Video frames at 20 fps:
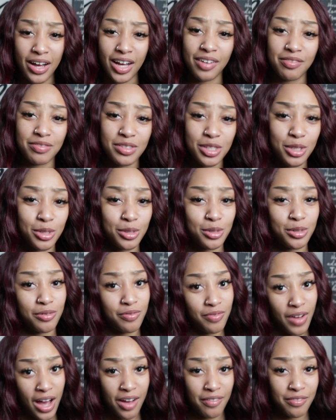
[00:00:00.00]

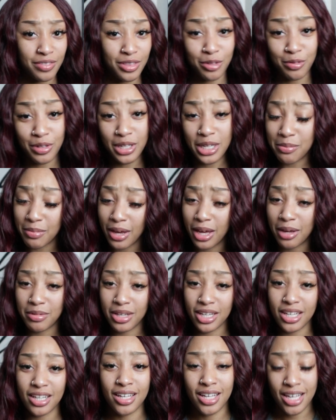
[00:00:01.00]
5'2", 5'3",
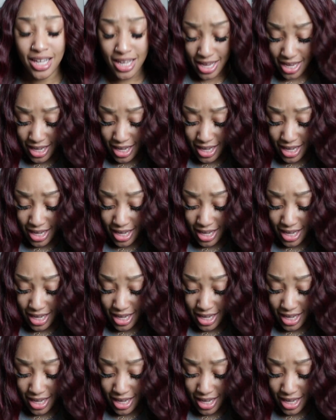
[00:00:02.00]
maybe.